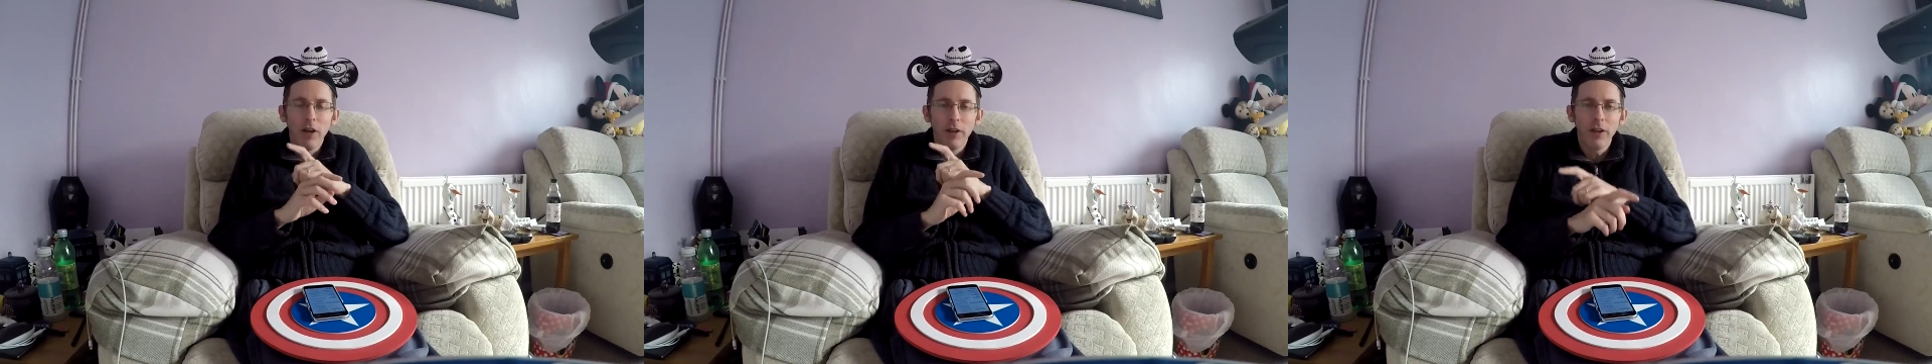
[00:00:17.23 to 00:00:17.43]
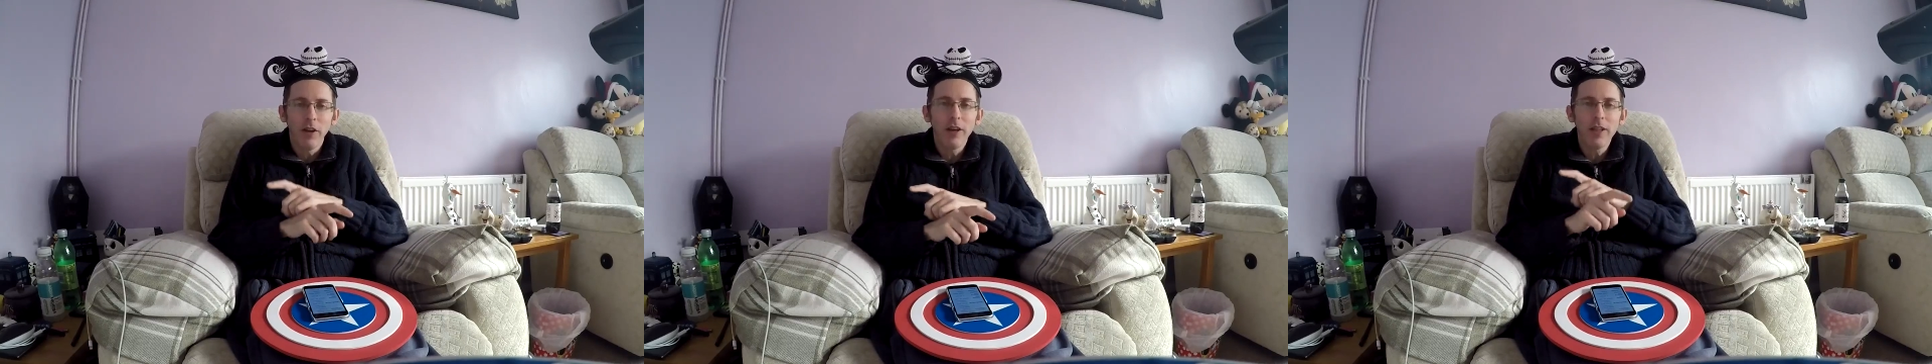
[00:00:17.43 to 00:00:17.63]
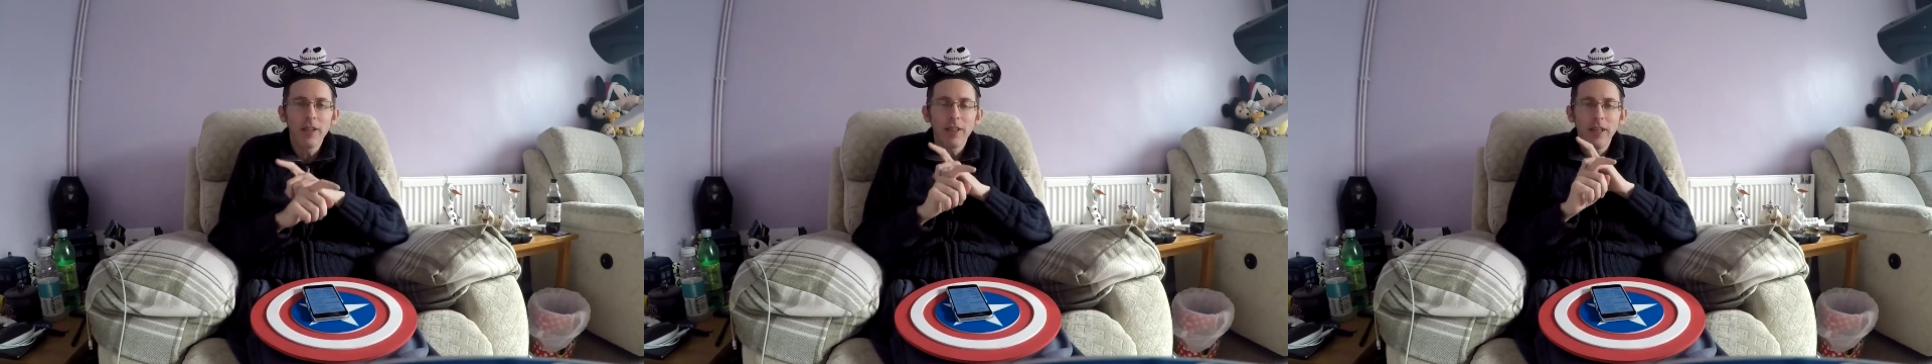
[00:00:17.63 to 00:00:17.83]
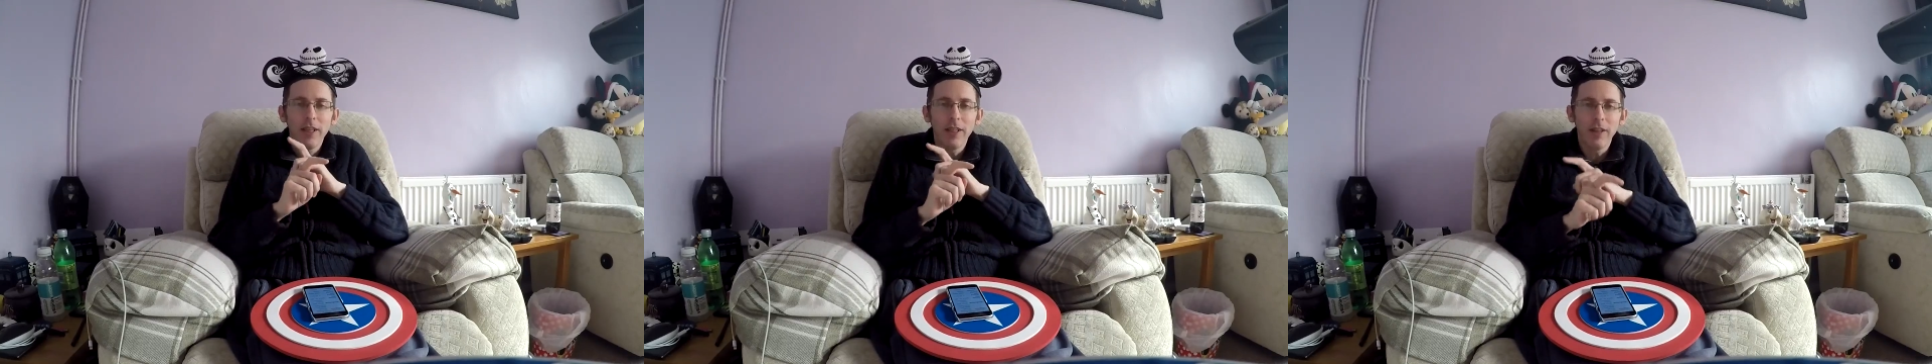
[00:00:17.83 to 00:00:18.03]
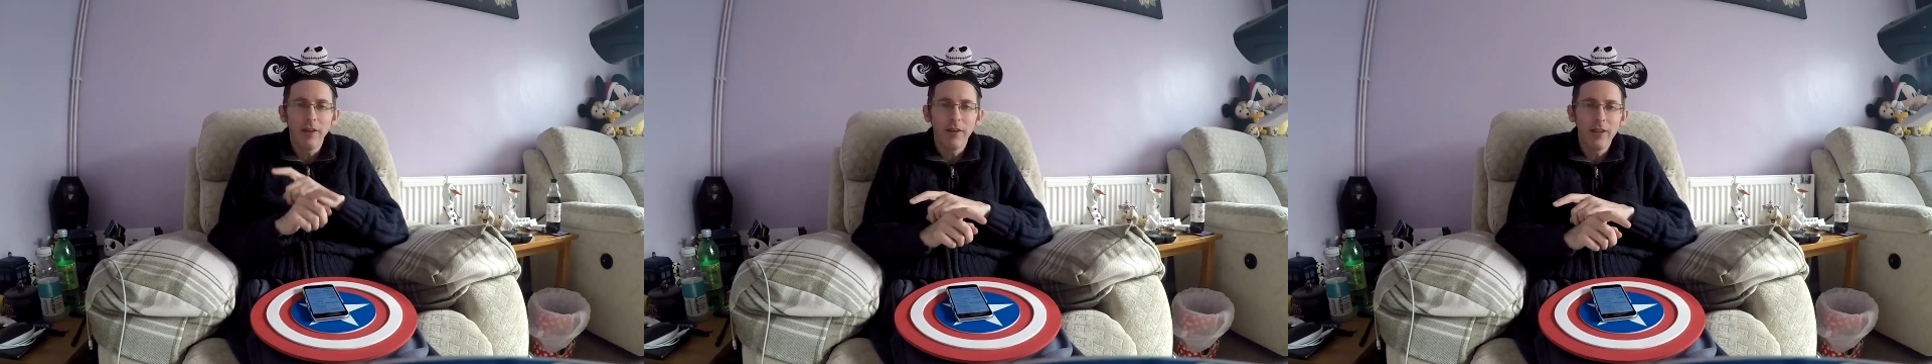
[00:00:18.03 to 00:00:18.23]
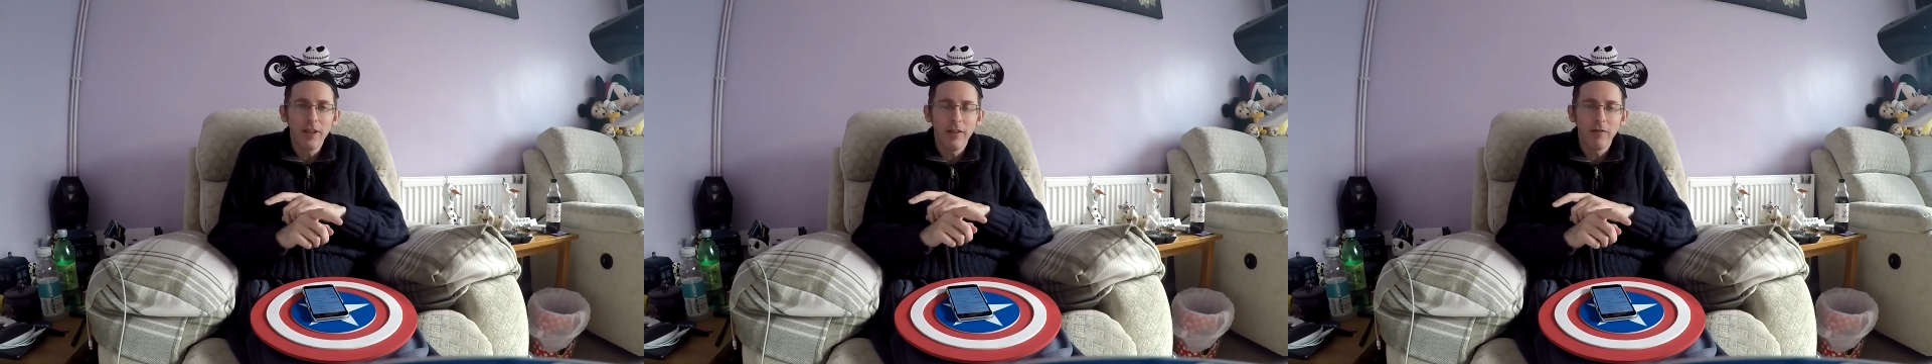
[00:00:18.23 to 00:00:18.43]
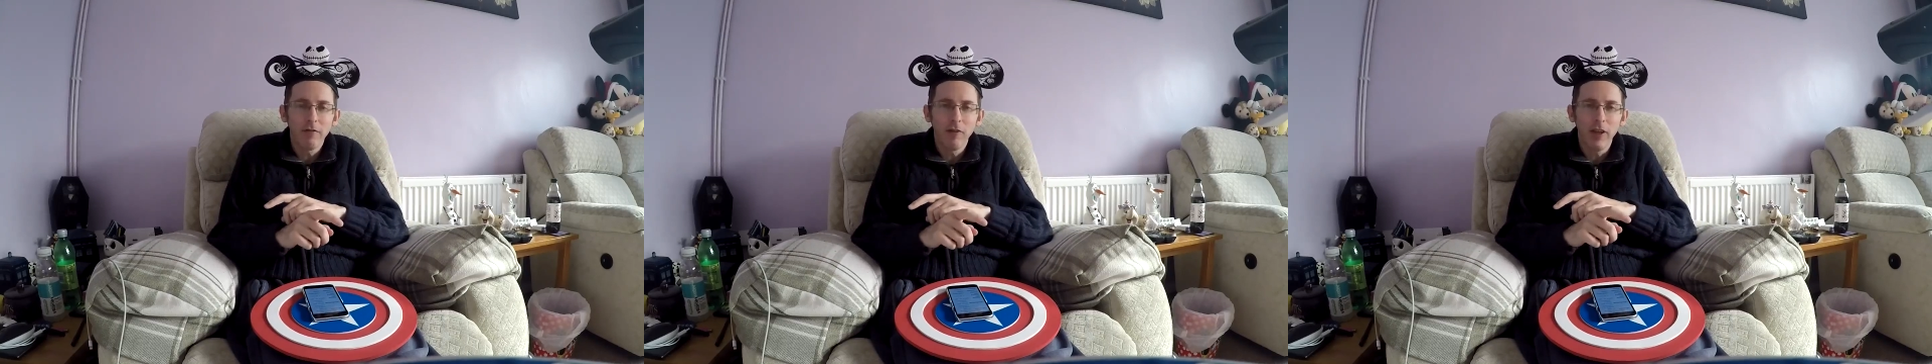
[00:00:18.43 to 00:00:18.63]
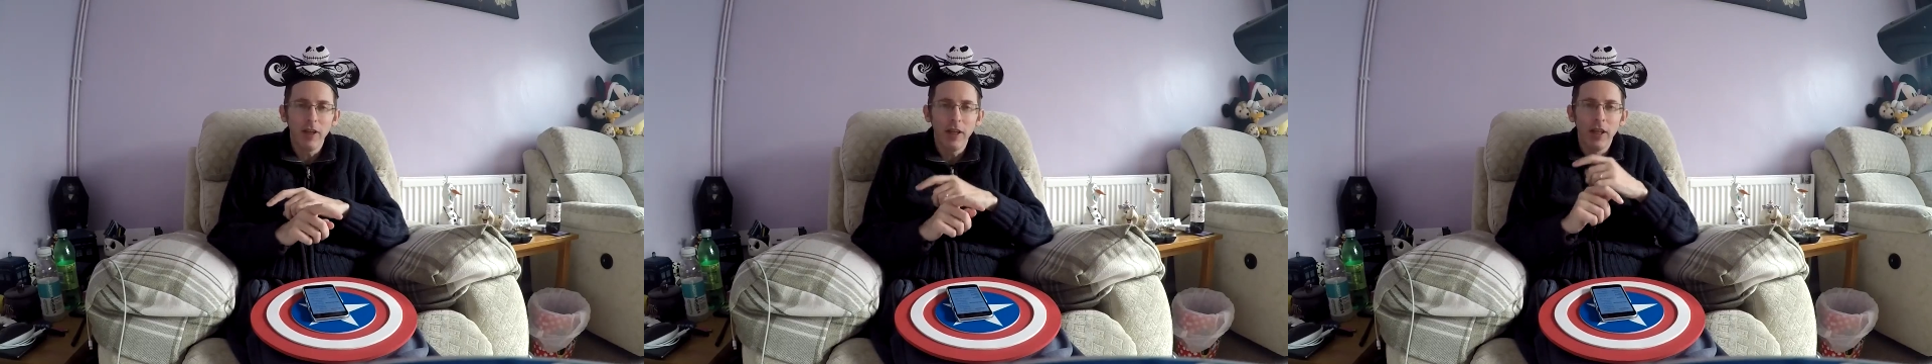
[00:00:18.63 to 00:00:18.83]

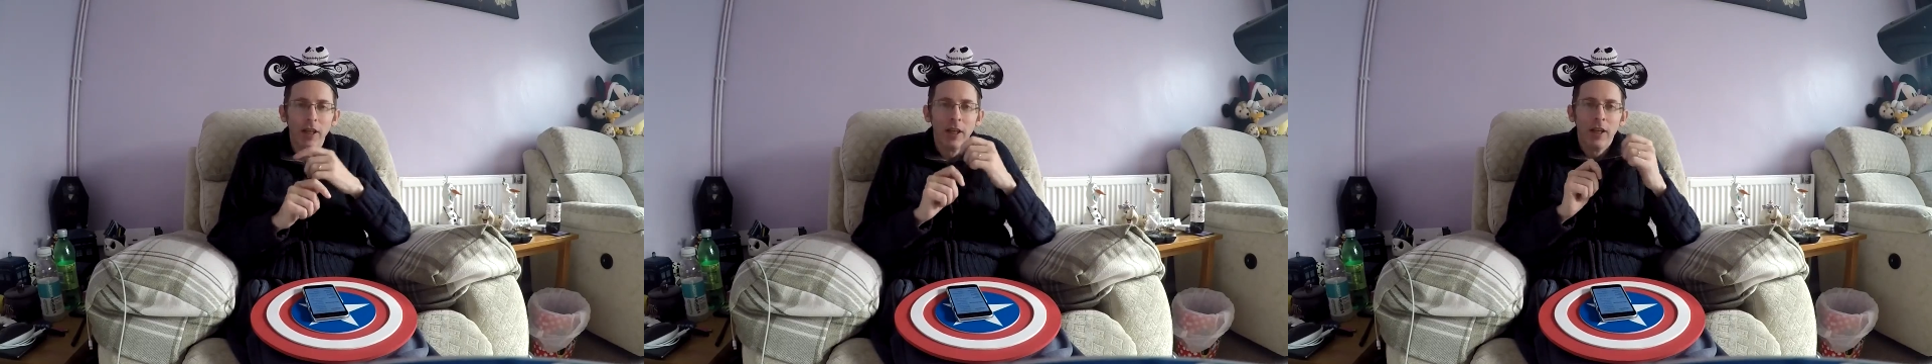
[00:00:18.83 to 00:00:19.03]
1993,